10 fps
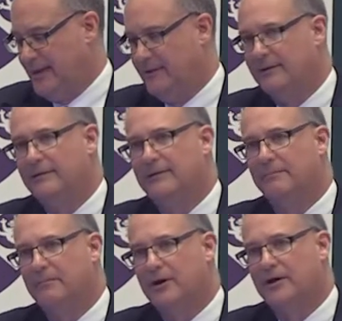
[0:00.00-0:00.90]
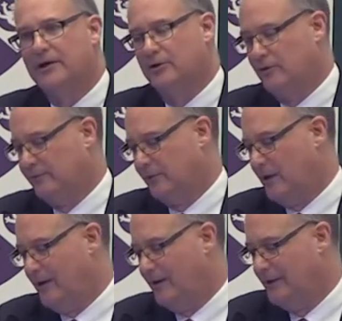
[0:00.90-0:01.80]
than the market
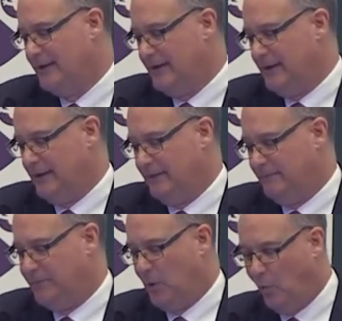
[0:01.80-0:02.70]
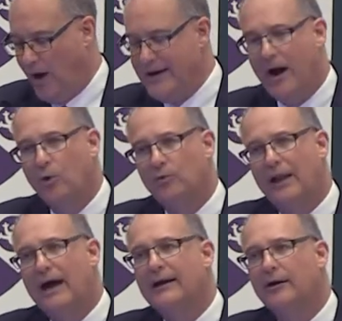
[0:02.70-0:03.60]
overall. Um, the one
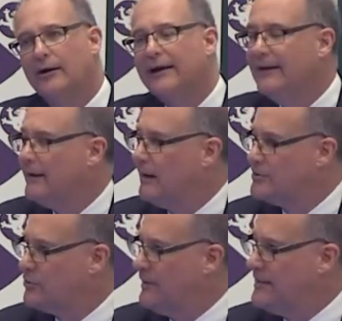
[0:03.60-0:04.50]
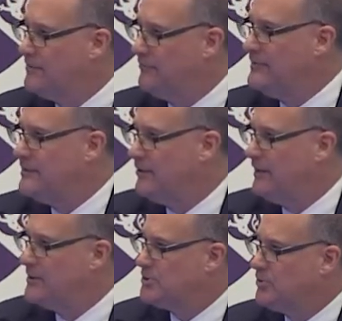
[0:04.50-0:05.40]
outlier in our twenty-three year
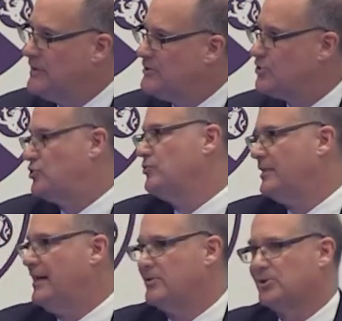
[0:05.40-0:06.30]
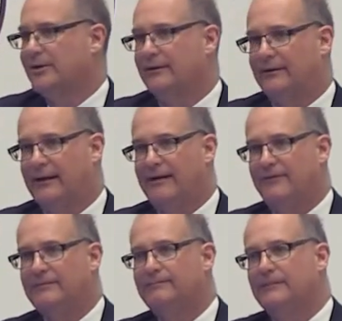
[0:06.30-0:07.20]
history is two thousand
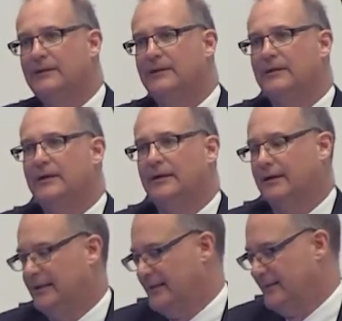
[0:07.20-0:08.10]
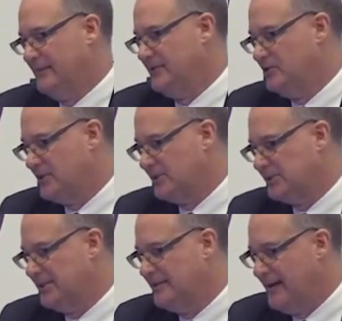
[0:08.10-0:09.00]
eleven. Um, and you can
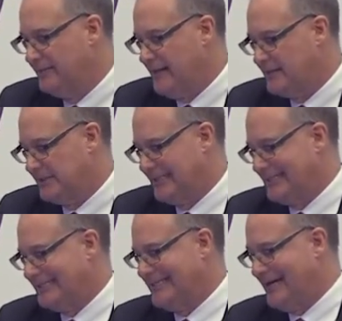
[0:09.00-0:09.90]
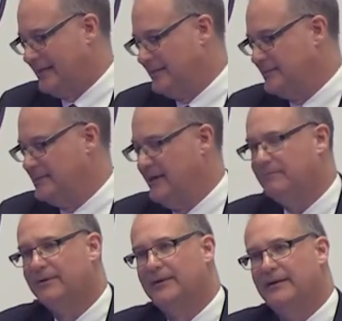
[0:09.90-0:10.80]
see that that's the second
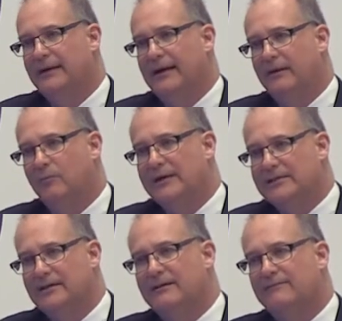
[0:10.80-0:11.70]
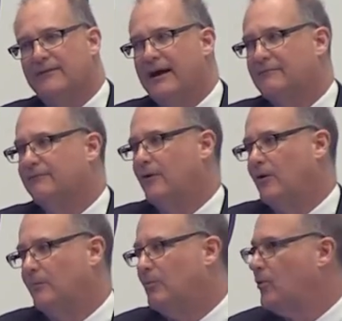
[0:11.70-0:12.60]
dip. And we did in fact
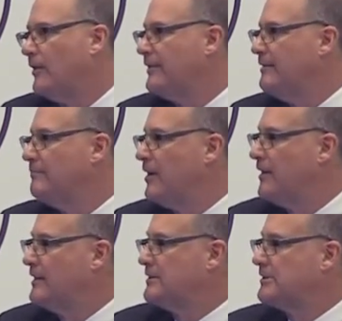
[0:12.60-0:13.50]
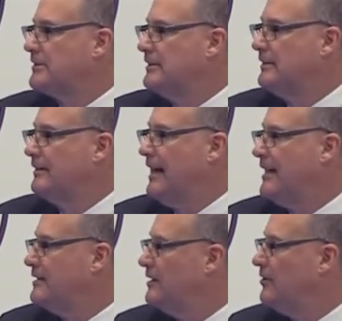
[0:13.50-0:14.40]
fall more than markets
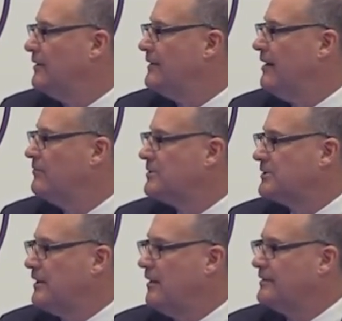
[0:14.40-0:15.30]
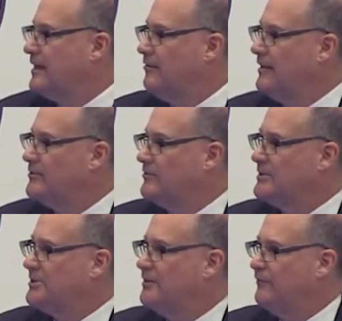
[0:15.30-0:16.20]
that year, and that was
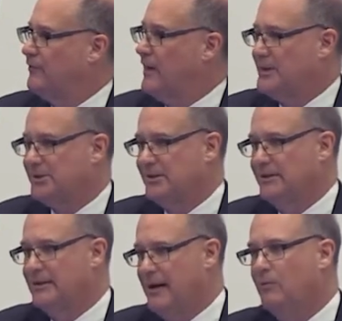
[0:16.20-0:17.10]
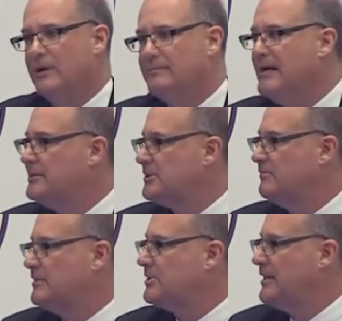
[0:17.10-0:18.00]
uncharacteristic for us. And yeah, we made
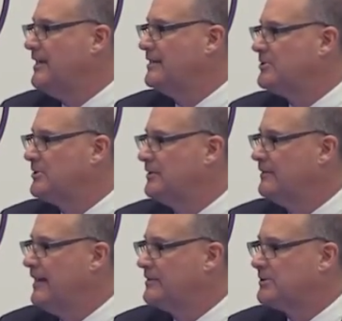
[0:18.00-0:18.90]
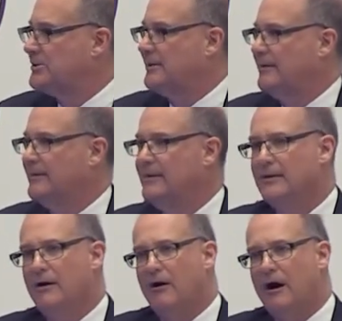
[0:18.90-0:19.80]
some mistakes, and that's uh,
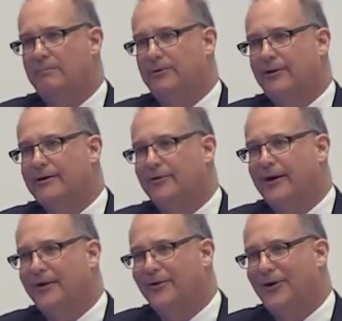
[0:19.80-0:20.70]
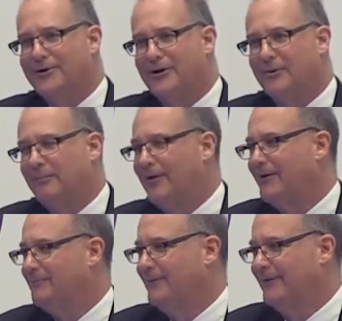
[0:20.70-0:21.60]
operator error on our
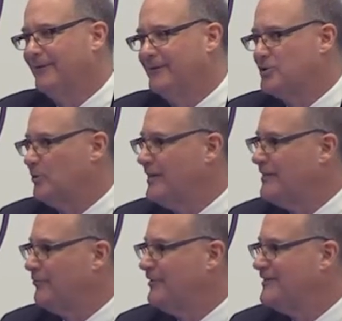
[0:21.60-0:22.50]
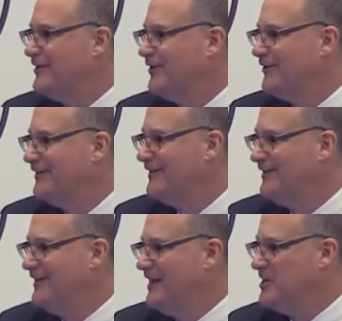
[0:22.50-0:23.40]
part. But in a twenty-three year
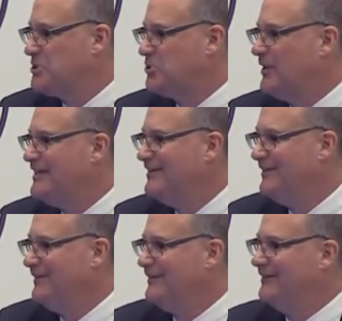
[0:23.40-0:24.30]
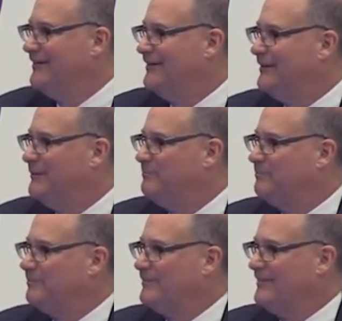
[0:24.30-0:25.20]
history,
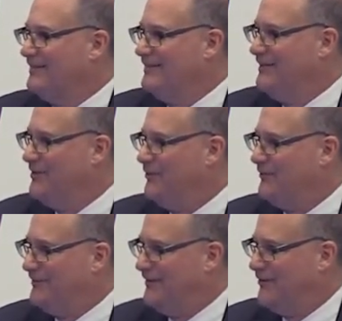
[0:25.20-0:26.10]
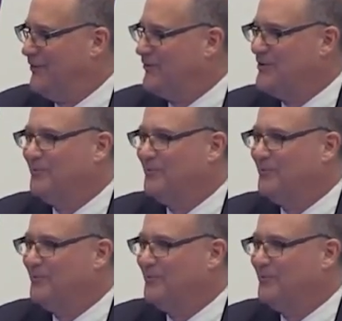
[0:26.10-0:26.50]
um, you know, although